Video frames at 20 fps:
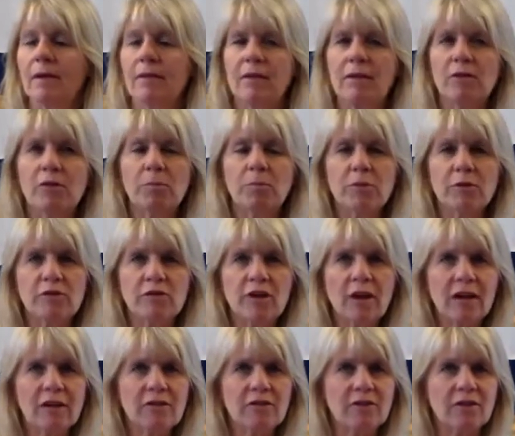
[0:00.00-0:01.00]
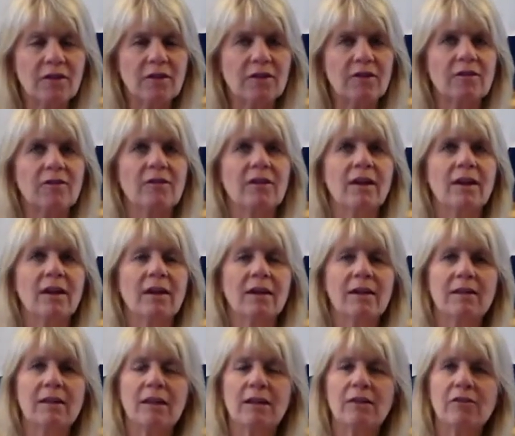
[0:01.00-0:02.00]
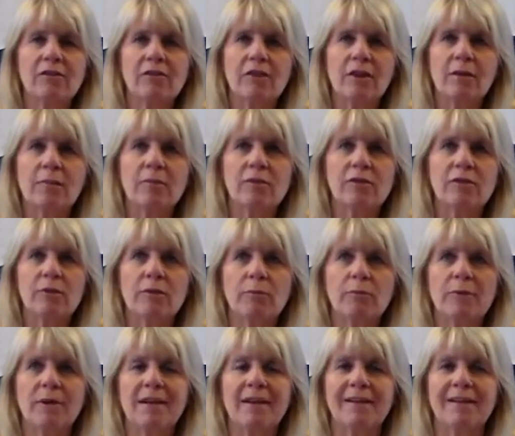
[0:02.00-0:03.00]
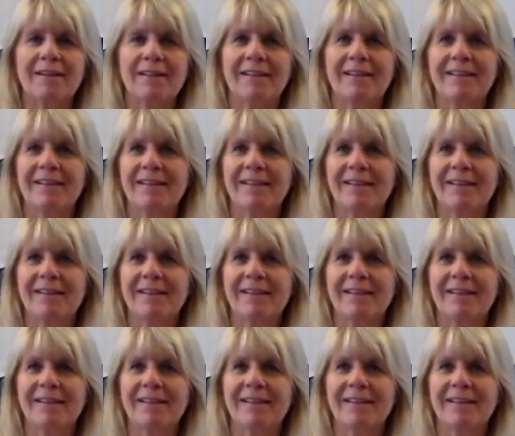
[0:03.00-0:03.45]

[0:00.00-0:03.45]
And these projections, they seem so real.